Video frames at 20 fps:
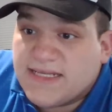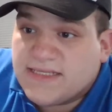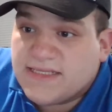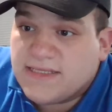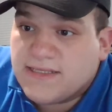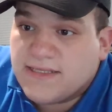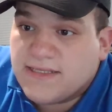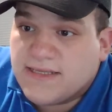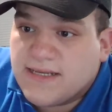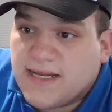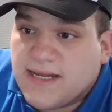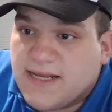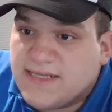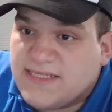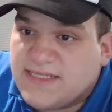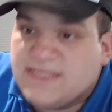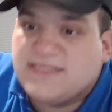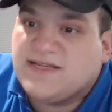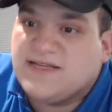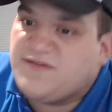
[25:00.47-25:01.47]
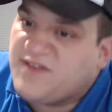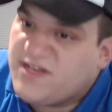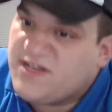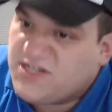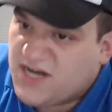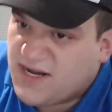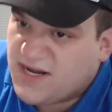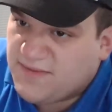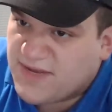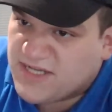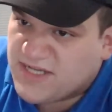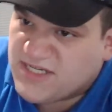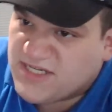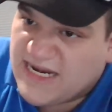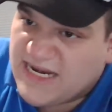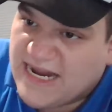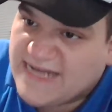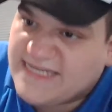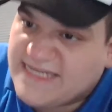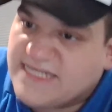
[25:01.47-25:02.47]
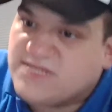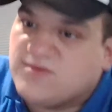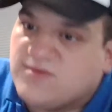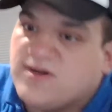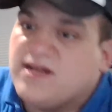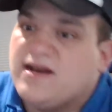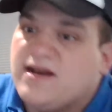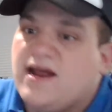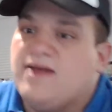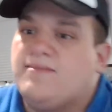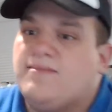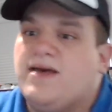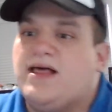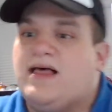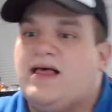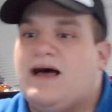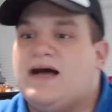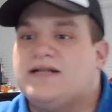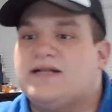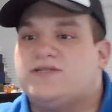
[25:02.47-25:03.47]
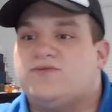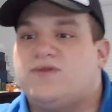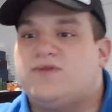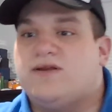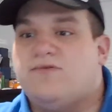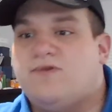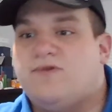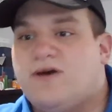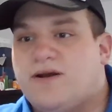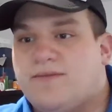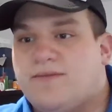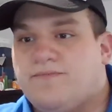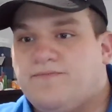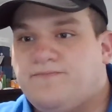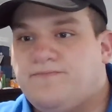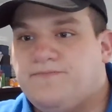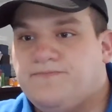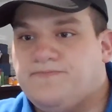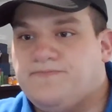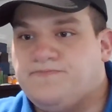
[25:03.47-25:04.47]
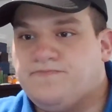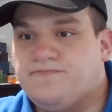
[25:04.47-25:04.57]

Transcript: and 1970 Johnny Bench, and 1929 Mel Ott 21.